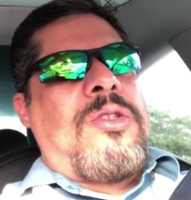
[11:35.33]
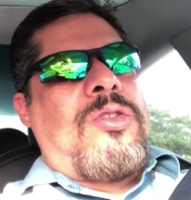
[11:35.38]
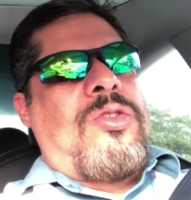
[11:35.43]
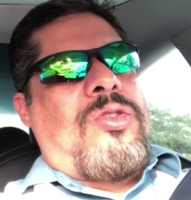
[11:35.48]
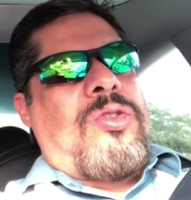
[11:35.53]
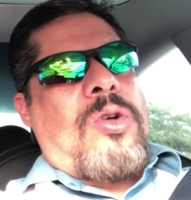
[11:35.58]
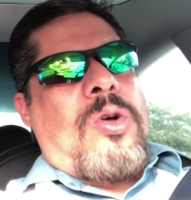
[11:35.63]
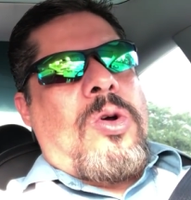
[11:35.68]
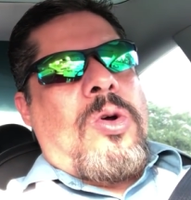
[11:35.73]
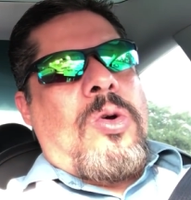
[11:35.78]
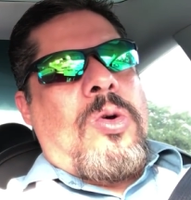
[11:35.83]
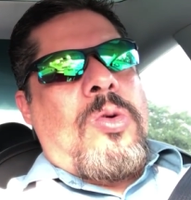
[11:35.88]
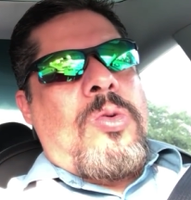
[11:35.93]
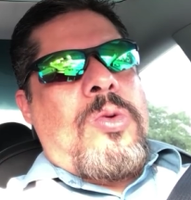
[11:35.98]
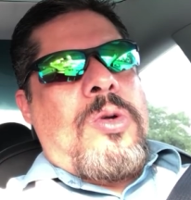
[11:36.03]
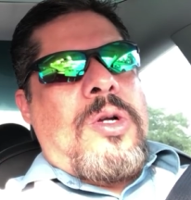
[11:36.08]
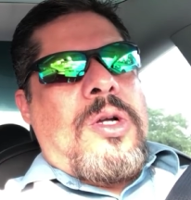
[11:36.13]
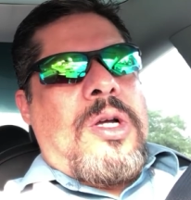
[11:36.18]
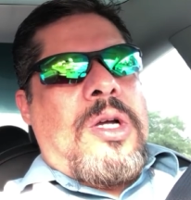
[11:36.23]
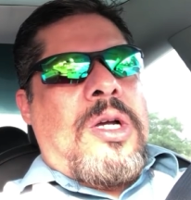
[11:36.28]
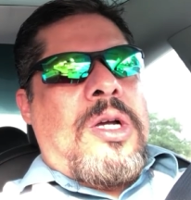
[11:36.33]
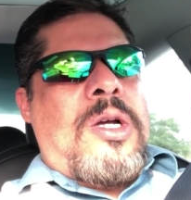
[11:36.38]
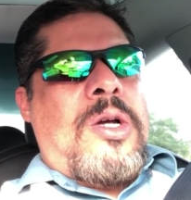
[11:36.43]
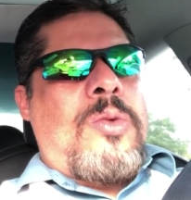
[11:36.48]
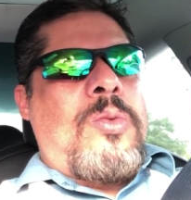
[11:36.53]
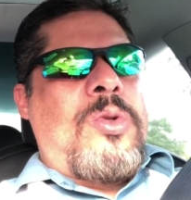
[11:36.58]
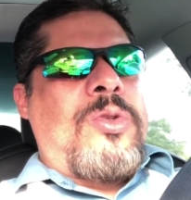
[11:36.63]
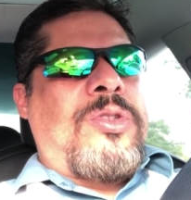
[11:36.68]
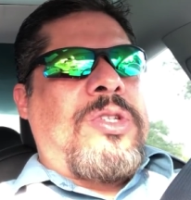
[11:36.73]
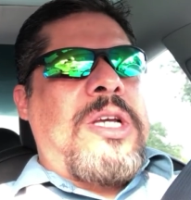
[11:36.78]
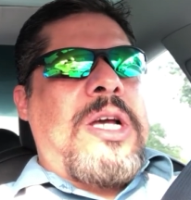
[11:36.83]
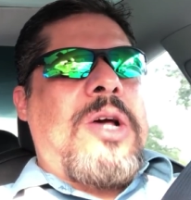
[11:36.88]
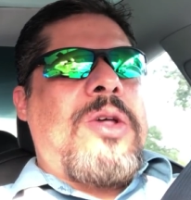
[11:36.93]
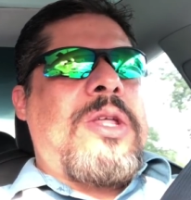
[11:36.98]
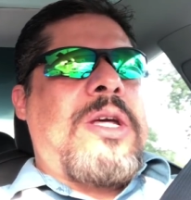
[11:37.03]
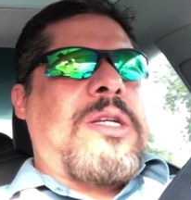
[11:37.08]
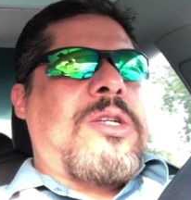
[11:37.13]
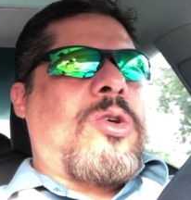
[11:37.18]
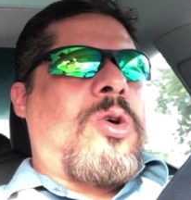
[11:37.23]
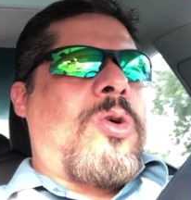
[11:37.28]
So we'll see how
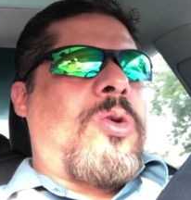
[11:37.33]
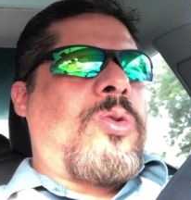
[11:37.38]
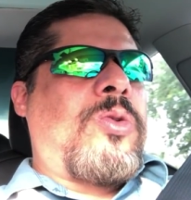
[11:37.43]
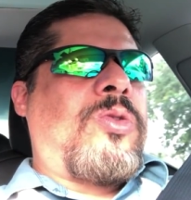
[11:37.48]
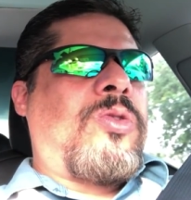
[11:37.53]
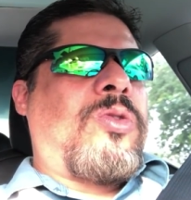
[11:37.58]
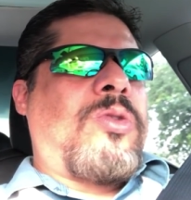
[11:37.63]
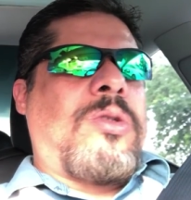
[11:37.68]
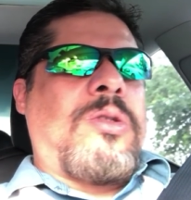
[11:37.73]
that goes.